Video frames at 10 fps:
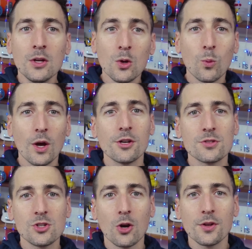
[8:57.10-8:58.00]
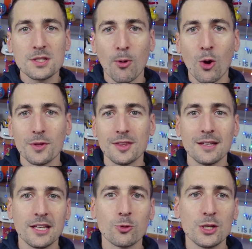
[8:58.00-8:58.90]
Whether you're starting small with the
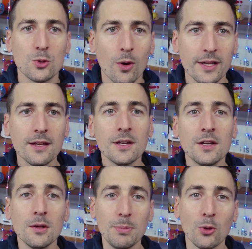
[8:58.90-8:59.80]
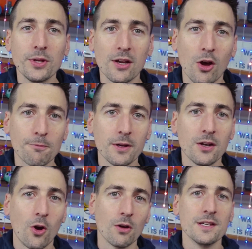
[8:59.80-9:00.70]
Elite 320, building an off grid
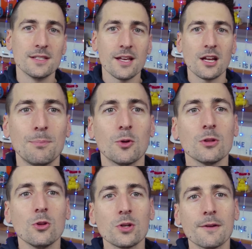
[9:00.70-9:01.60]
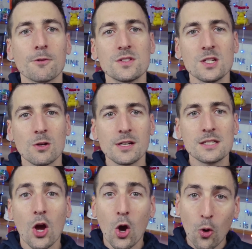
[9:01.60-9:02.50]
RV setup, or looking for serious
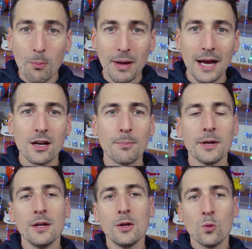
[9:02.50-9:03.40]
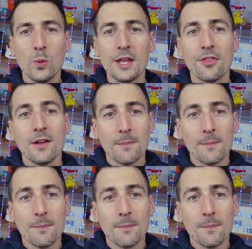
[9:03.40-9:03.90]
home backup with